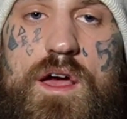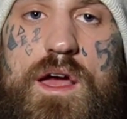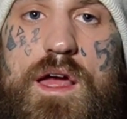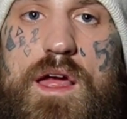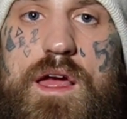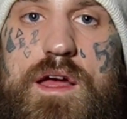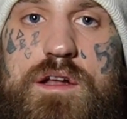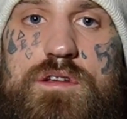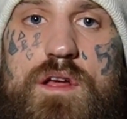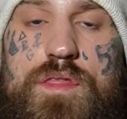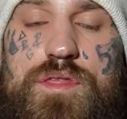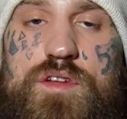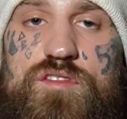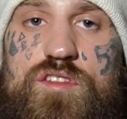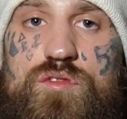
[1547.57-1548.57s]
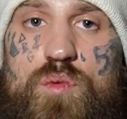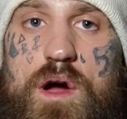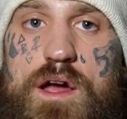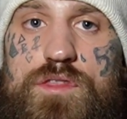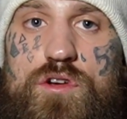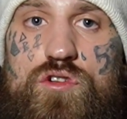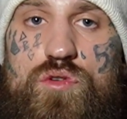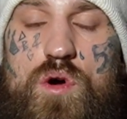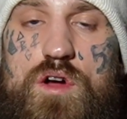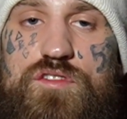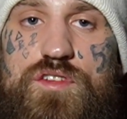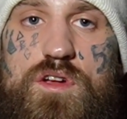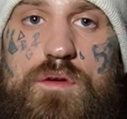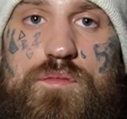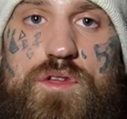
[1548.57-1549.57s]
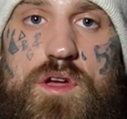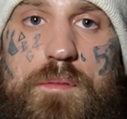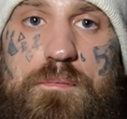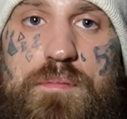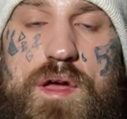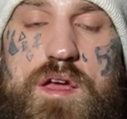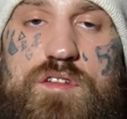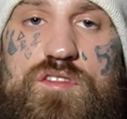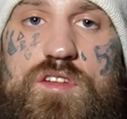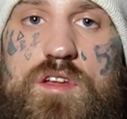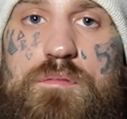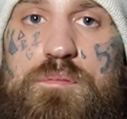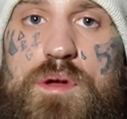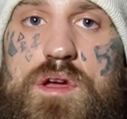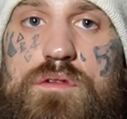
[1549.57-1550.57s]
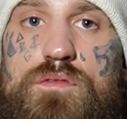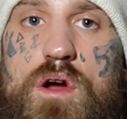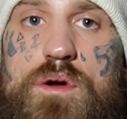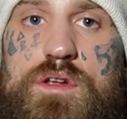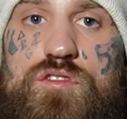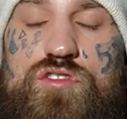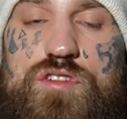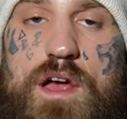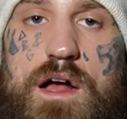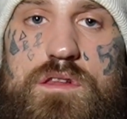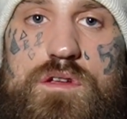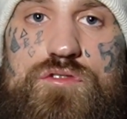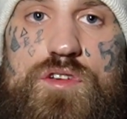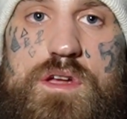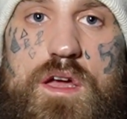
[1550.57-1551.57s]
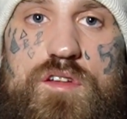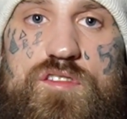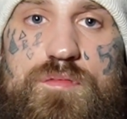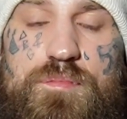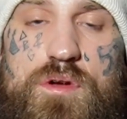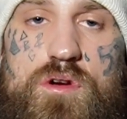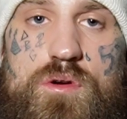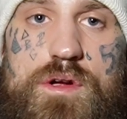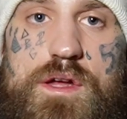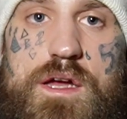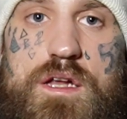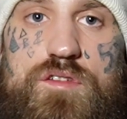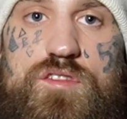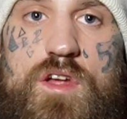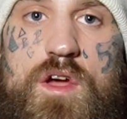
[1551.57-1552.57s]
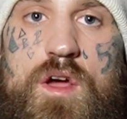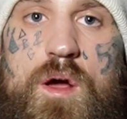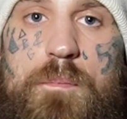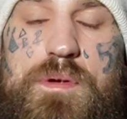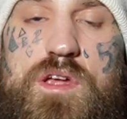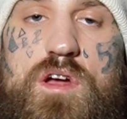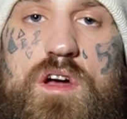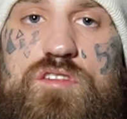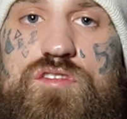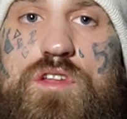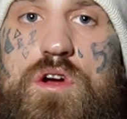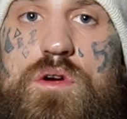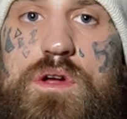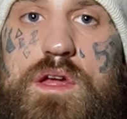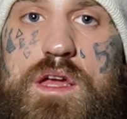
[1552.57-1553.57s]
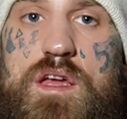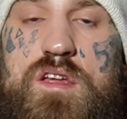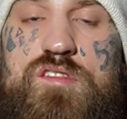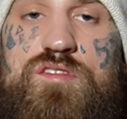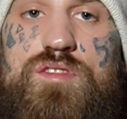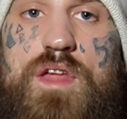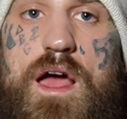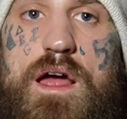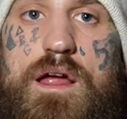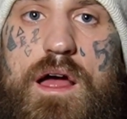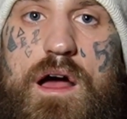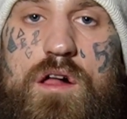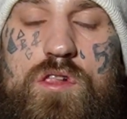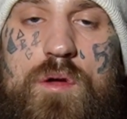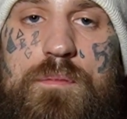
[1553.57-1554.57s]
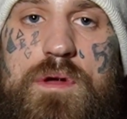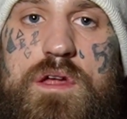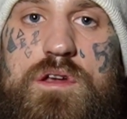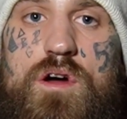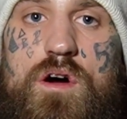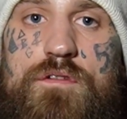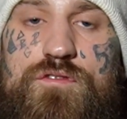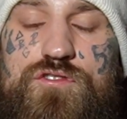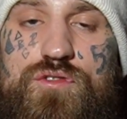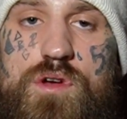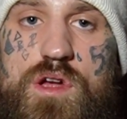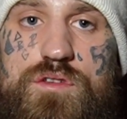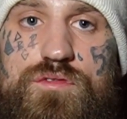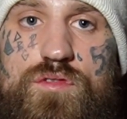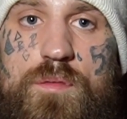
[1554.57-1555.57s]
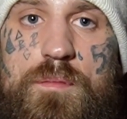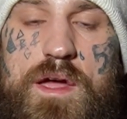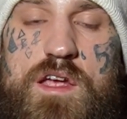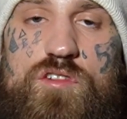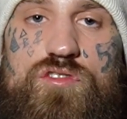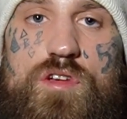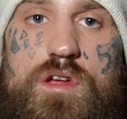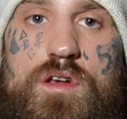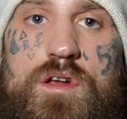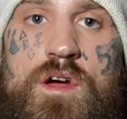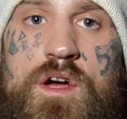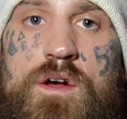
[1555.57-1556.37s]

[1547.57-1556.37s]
And this is why the crossing of the abyss can be a very challenging experience, because there is that element of transformation.